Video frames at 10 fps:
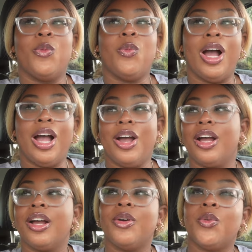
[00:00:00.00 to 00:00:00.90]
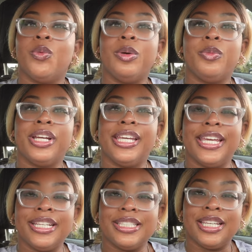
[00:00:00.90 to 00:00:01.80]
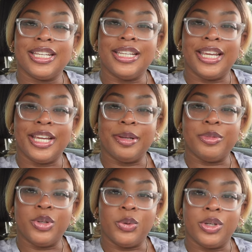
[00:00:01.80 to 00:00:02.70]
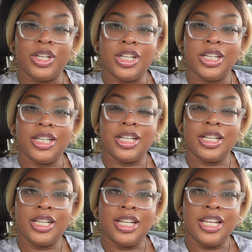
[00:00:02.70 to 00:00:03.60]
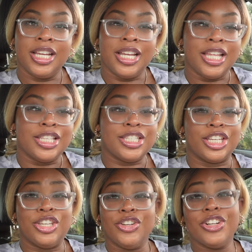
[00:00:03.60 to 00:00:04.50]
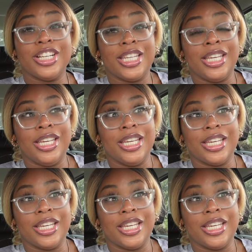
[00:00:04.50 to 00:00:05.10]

Why, when we get to the damn door, security